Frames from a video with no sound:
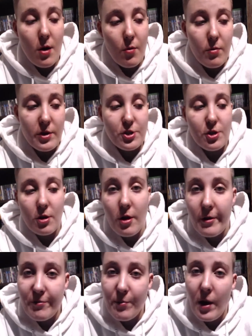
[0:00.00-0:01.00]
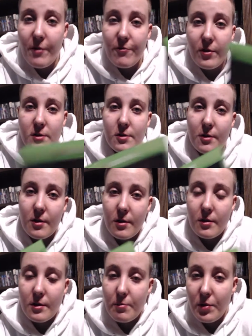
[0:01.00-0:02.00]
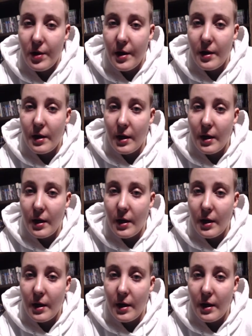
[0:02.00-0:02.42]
which a lot of my friends are currently playing,